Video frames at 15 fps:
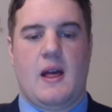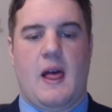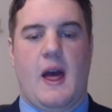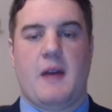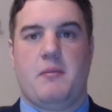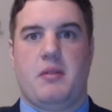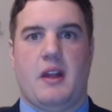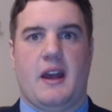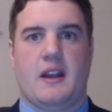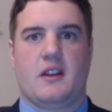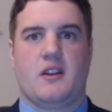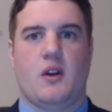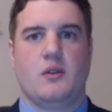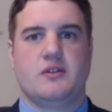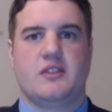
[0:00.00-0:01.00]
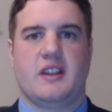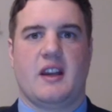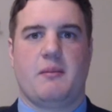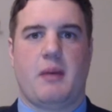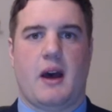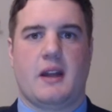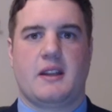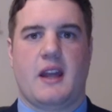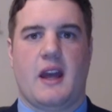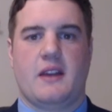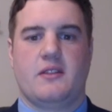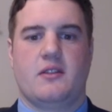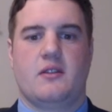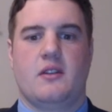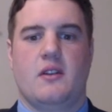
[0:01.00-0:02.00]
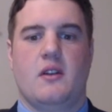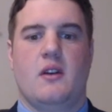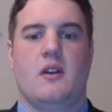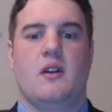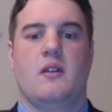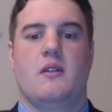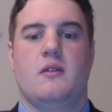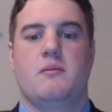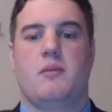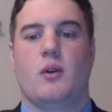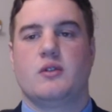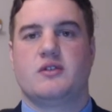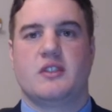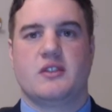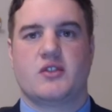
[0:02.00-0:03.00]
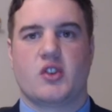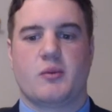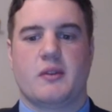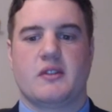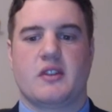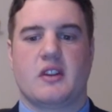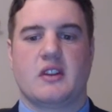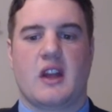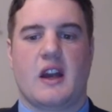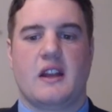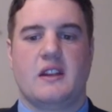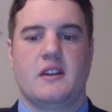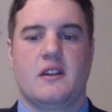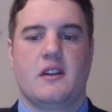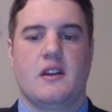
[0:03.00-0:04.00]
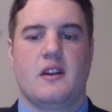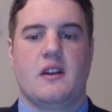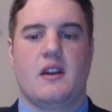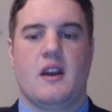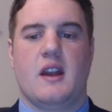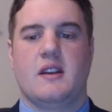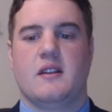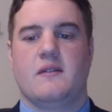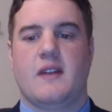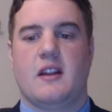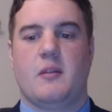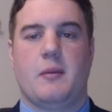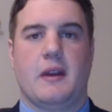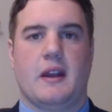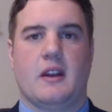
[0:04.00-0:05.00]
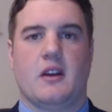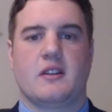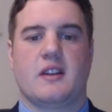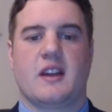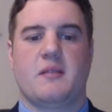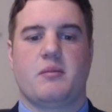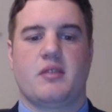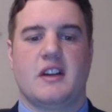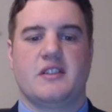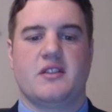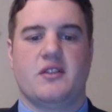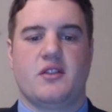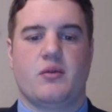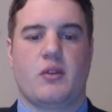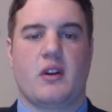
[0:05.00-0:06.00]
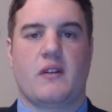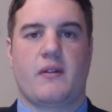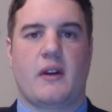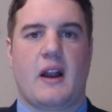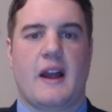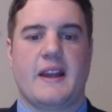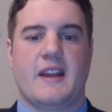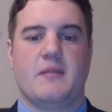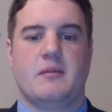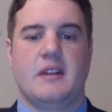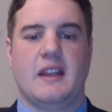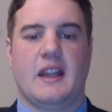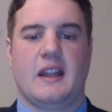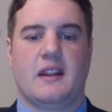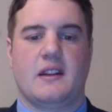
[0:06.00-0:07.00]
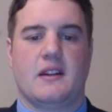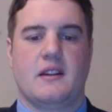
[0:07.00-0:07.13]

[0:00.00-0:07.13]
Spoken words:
I plan on hosting a podcast, posting sermons online, and developing an online presence wherever I am leading.